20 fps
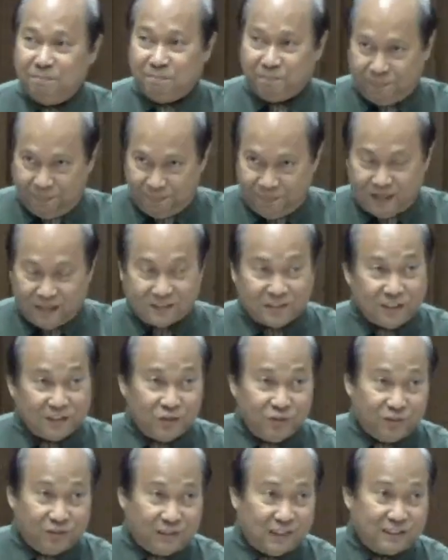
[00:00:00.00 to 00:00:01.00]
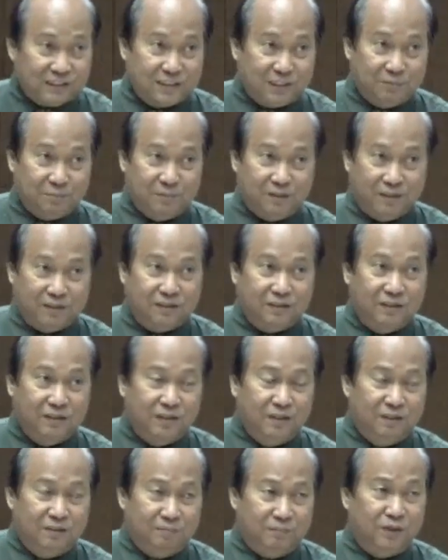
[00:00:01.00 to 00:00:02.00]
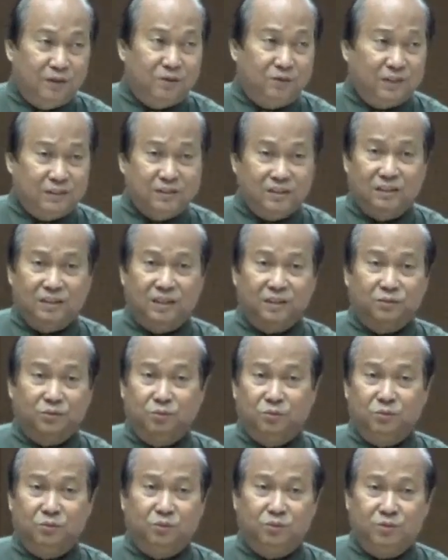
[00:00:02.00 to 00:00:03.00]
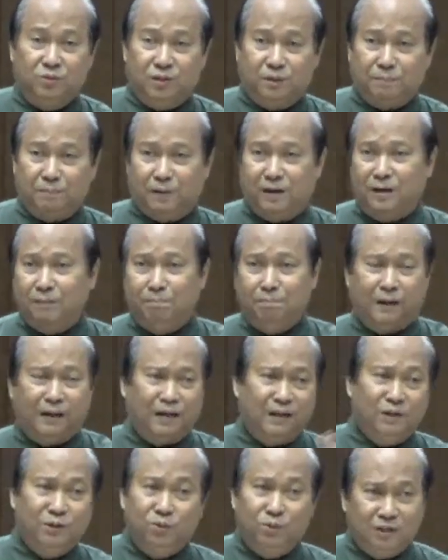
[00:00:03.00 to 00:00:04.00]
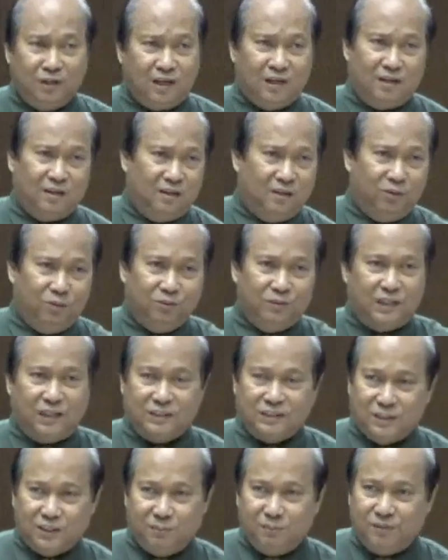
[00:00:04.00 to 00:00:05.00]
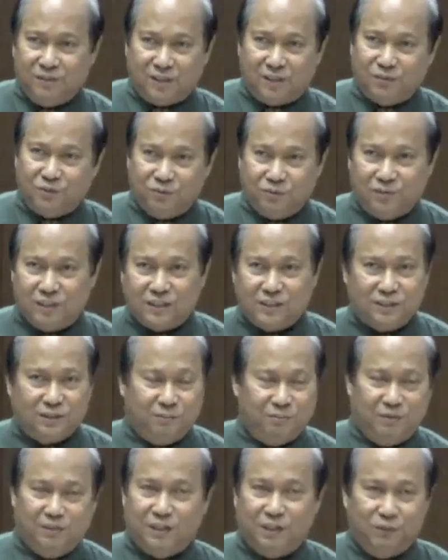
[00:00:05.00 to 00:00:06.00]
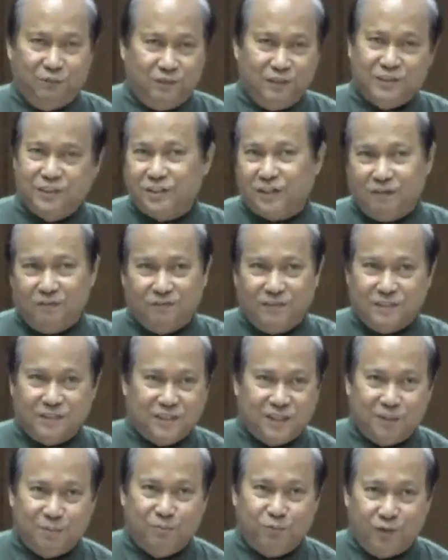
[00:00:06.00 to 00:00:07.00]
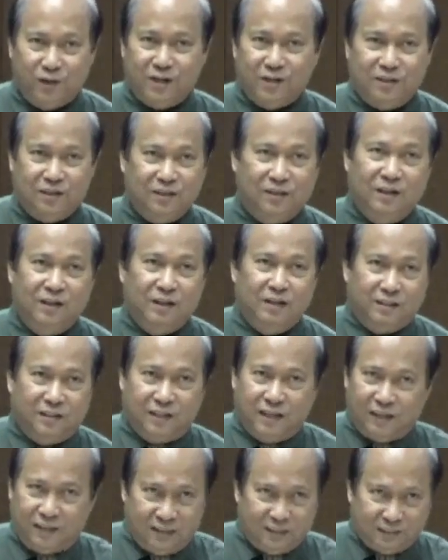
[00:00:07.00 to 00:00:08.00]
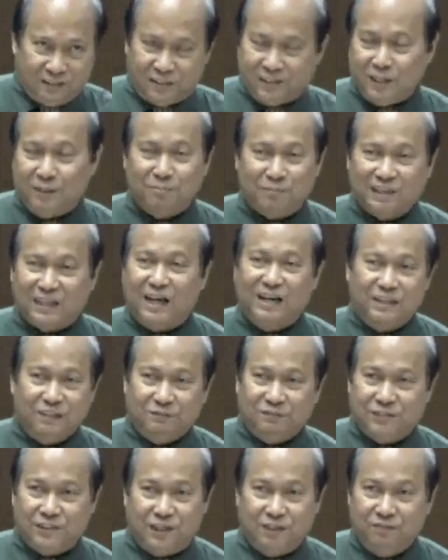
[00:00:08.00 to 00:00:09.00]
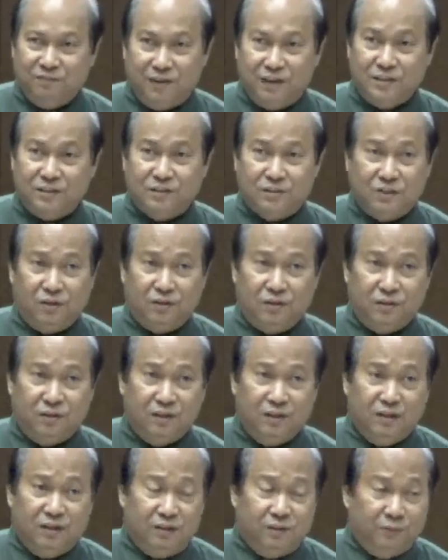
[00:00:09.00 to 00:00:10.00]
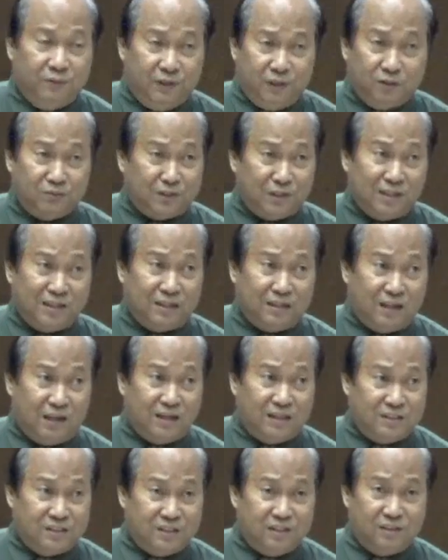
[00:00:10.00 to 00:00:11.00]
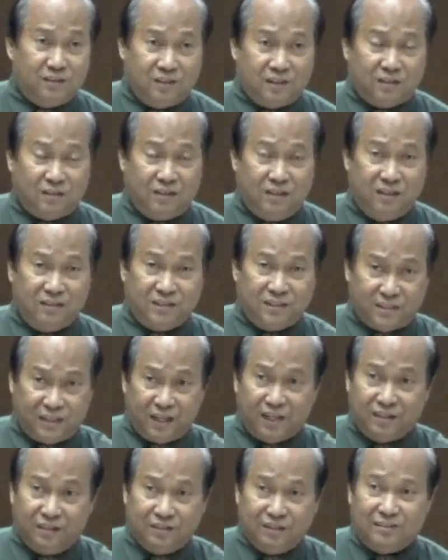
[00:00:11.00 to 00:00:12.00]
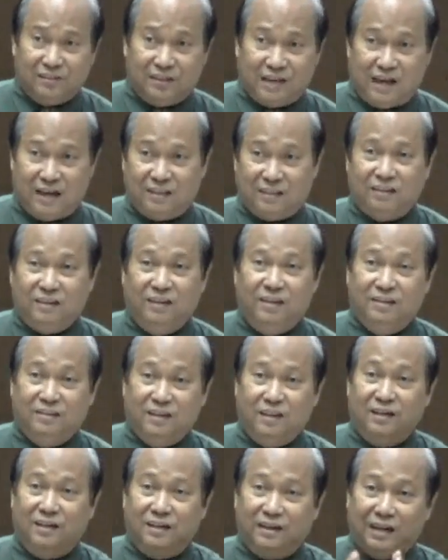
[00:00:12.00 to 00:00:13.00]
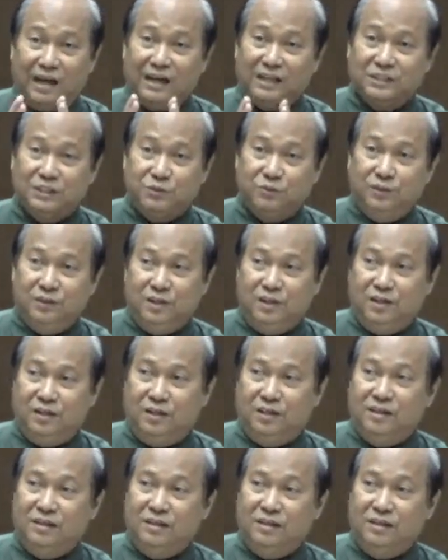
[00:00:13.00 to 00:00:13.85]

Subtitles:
nasa New Testament. Meron kasing nagtuturo na parang pareho lang ang Old Testament at New Testament. They were saved the same way. They had the same kind of salvation. Without realizing that in saying that, they are actually